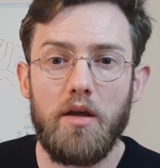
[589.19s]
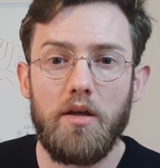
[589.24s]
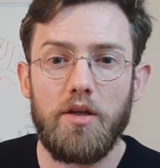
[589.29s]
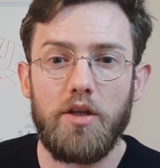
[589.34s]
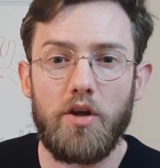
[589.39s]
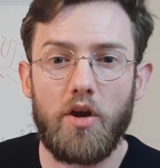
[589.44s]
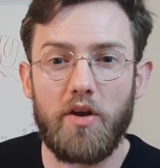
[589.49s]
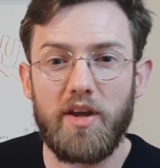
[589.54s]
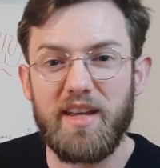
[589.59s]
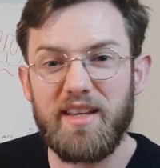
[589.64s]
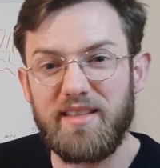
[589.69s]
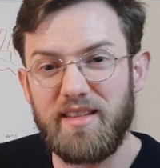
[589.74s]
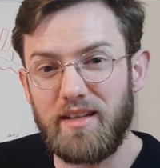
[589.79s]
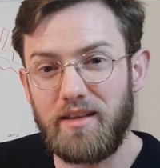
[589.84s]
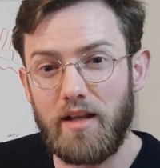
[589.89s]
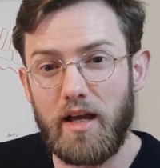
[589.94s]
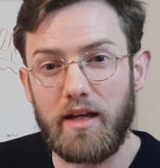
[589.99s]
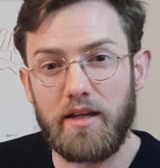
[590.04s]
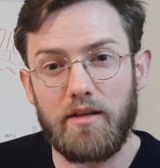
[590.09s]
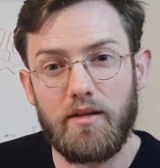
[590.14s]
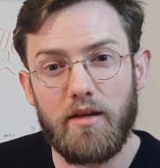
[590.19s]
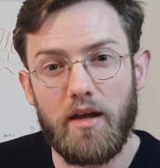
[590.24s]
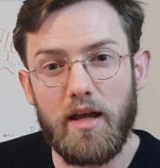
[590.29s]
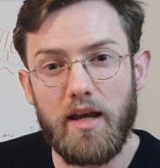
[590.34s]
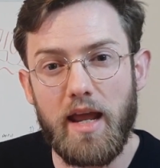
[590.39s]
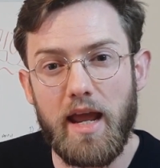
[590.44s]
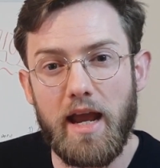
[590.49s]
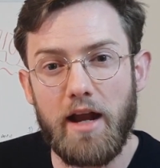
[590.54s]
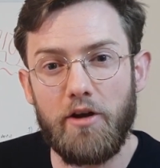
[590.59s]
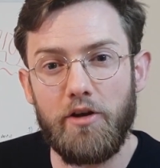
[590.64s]
is it an
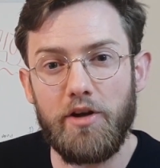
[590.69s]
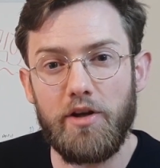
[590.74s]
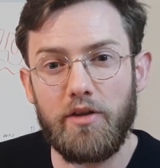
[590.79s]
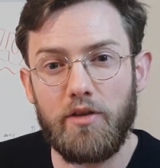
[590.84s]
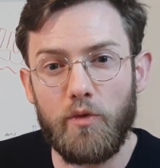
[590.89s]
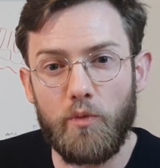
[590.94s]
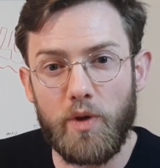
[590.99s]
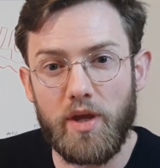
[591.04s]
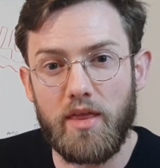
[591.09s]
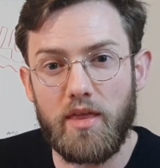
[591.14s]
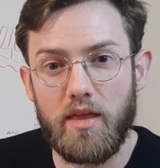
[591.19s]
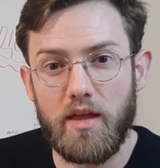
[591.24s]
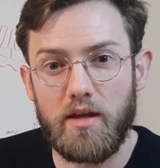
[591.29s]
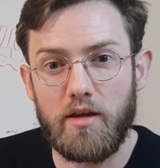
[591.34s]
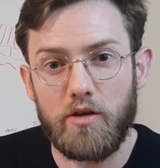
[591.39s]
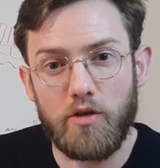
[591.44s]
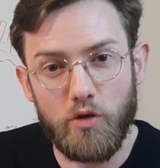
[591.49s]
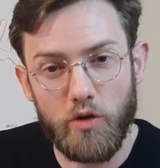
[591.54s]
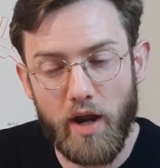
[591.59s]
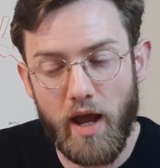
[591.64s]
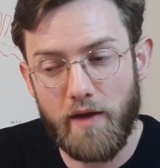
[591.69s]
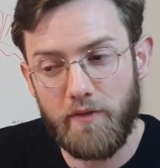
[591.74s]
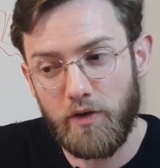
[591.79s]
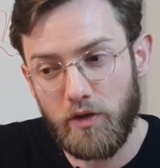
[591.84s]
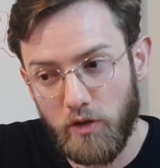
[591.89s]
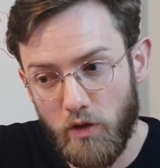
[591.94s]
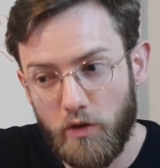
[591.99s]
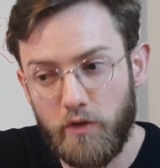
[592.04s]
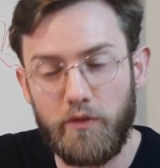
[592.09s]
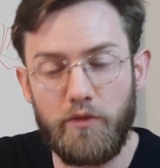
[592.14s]
area that we think could have a
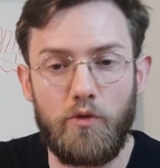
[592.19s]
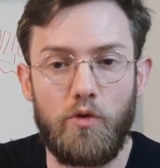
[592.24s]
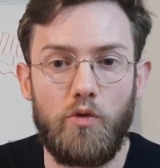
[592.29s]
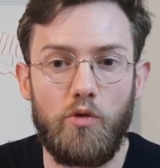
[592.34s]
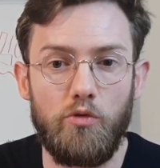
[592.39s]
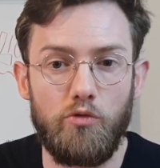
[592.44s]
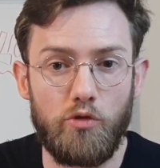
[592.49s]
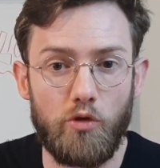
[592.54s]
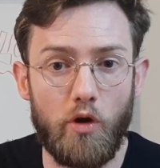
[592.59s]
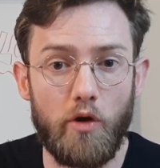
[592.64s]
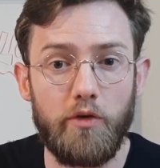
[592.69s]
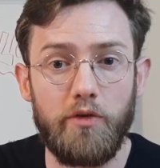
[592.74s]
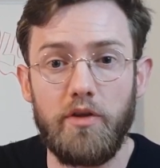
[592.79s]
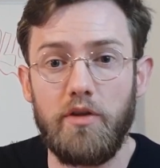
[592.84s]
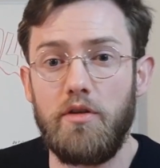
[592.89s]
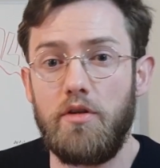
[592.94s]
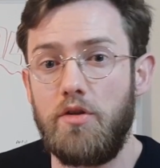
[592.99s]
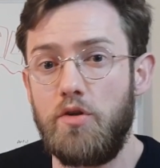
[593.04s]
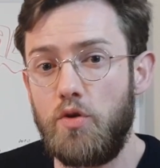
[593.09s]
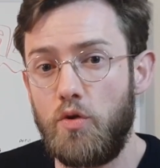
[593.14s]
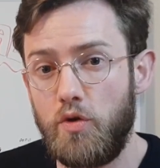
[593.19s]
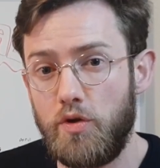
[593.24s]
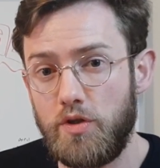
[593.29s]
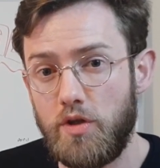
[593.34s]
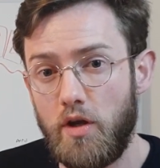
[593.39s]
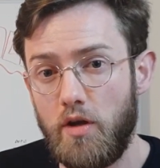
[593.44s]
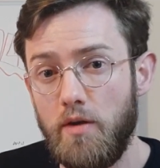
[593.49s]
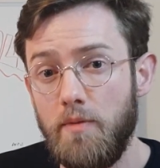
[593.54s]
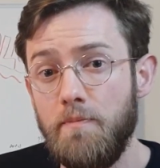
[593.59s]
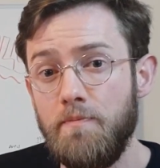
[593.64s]
lot of growth in the short
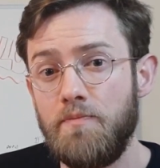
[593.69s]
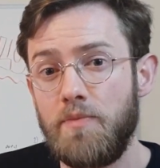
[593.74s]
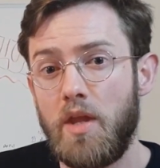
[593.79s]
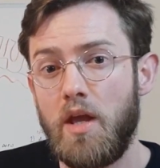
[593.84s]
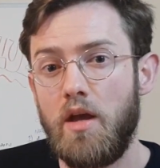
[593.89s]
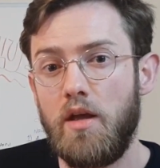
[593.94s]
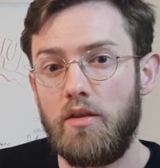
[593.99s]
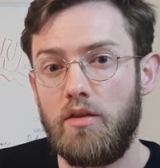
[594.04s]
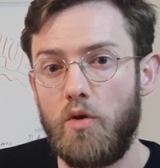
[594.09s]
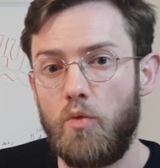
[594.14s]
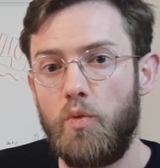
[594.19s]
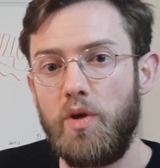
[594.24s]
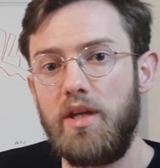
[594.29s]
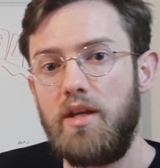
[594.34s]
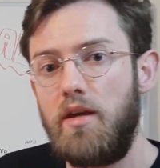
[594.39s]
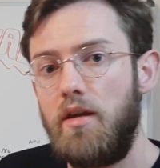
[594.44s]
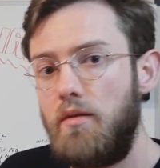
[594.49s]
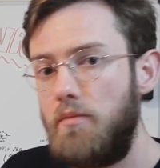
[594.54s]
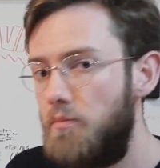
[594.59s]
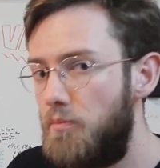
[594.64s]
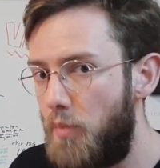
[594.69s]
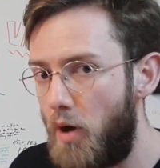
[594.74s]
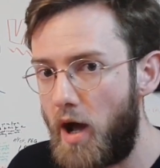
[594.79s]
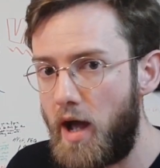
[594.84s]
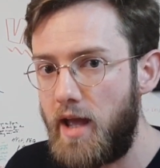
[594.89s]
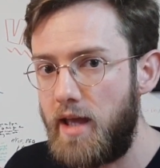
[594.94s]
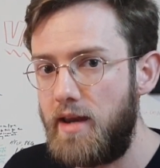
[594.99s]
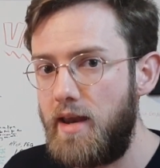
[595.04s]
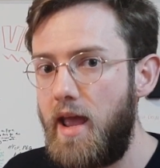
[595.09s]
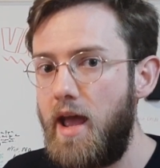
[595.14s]
term that we can
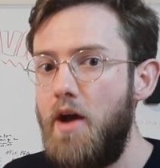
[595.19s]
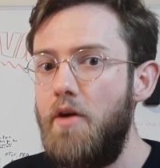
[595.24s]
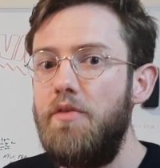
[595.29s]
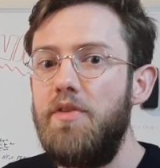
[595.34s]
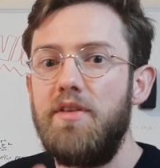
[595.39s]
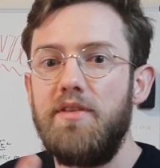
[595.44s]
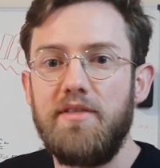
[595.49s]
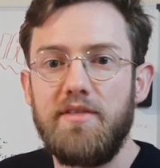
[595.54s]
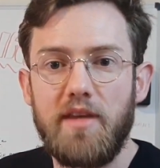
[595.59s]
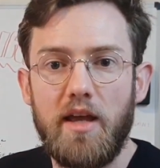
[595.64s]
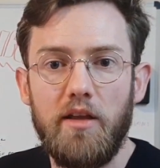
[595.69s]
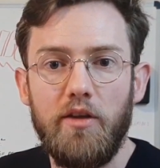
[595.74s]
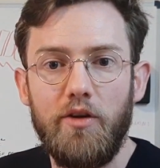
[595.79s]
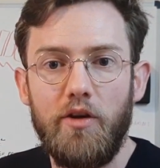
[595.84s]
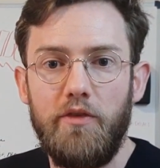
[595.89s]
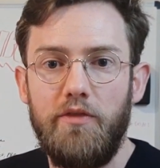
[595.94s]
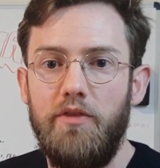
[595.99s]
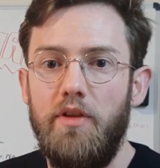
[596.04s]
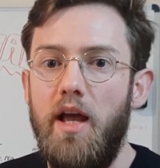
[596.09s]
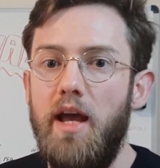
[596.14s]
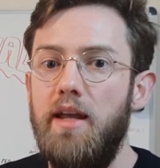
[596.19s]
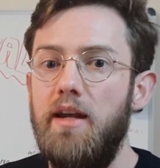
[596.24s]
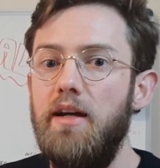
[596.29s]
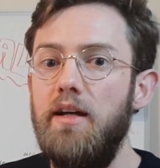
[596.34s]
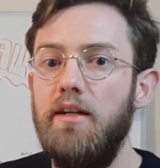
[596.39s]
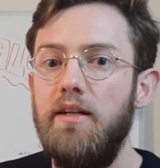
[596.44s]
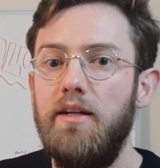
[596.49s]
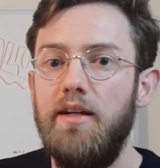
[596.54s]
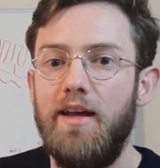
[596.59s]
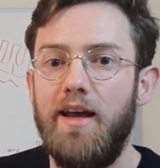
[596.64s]
buy it now and sell it off
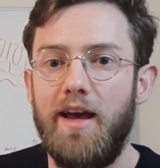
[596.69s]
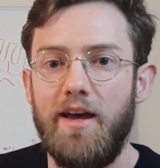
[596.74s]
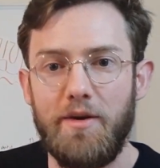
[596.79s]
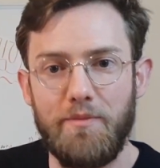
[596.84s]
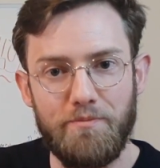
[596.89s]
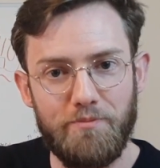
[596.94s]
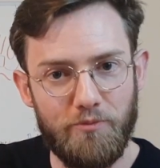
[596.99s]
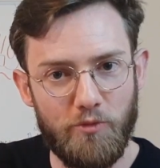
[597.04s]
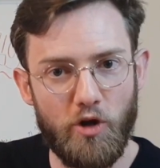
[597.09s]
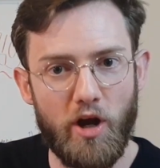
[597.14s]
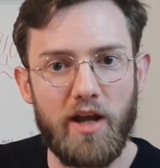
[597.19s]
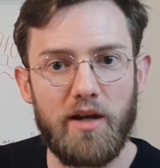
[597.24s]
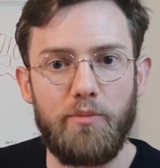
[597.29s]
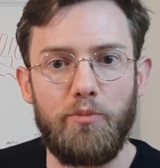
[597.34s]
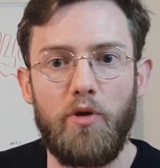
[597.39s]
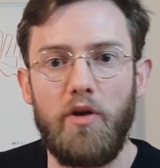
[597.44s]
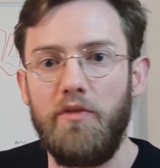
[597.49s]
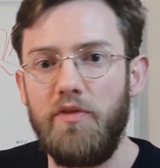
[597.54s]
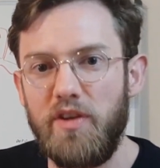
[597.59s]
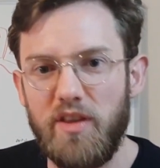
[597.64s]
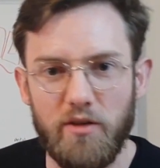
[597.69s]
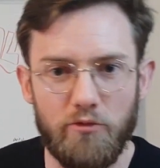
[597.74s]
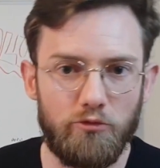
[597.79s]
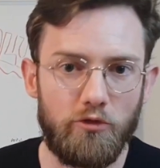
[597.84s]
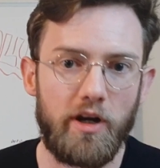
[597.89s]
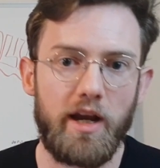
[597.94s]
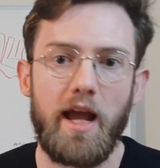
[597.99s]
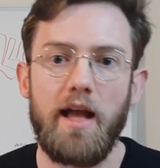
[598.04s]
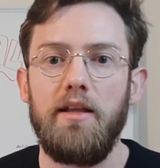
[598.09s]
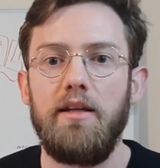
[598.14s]
later? at a greater profit and then
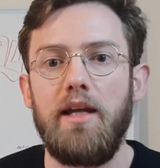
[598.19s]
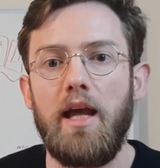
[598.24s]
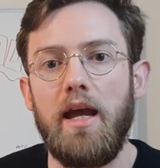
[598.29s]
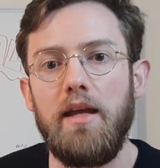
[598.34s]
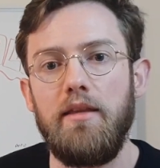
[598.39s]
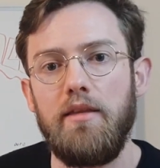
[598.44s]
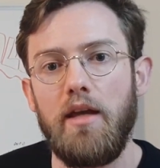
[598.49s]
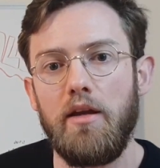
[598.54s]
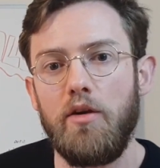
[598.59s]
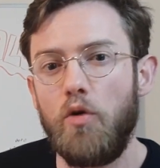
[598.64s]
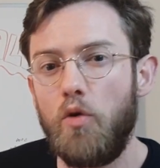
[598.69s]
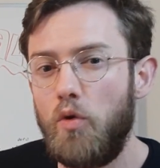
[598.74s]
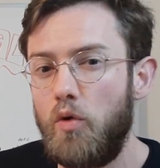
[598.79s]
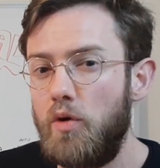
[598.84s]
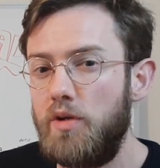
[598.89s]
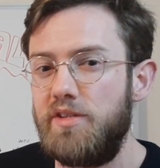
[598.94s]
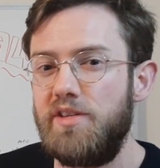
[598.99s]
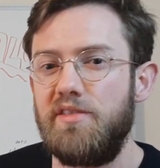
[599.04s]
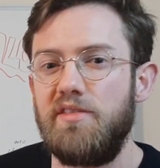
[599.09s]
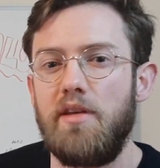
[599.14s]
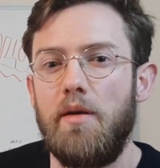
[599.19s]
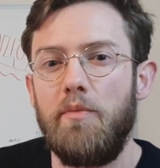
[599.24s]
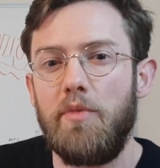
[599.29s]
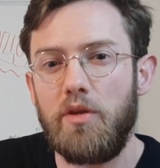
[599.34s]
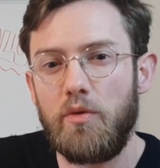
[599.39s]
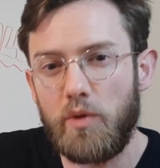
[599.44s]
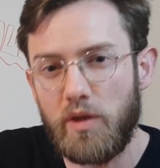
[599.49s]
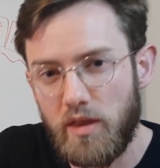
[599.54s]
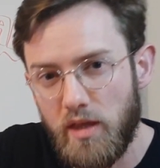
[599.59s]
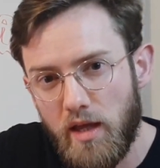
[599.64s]
reallocate that? Or is it something
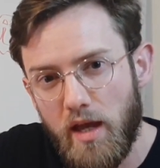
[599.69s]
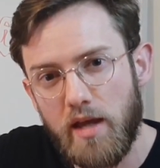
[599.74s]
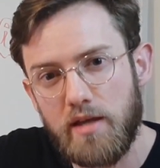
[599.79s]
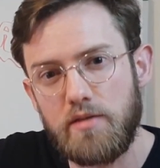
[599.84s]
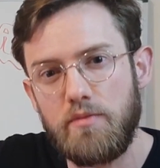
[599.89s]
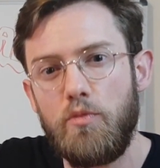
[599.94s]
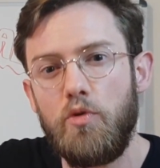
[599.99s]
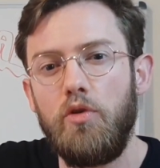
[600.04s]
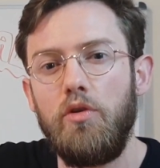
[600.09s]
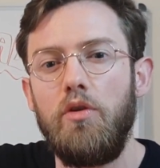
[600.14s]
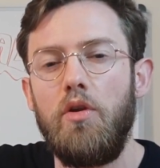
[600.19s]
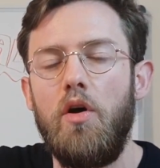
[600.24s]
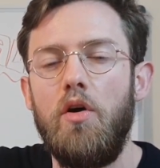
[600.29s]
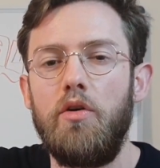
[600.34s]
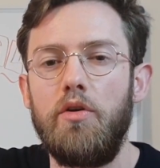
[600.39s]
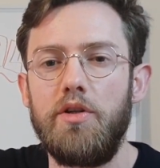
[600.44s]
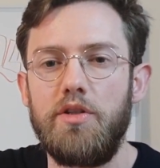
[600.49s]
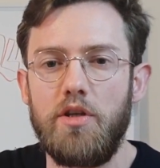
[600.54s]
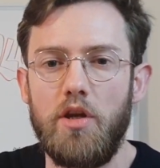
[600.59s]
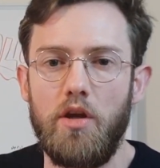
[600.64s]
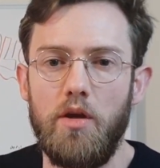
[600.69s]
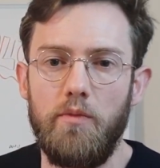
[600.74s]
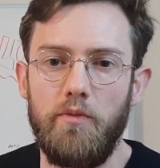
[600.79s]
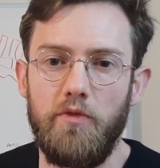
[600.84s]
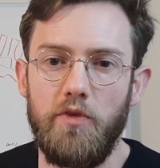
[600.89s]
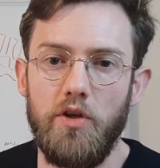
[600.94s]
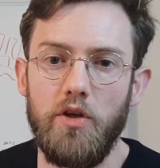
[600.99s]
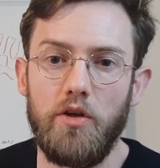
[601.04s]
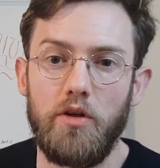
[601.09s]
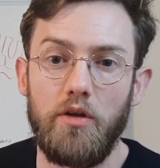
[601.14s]
that we think has a more longer term
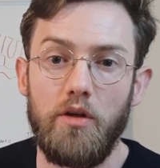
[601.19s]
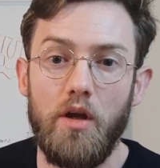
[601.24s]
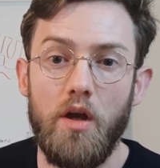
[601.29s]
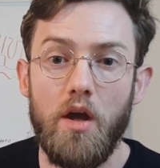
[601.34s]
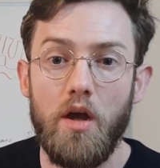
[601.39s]
view?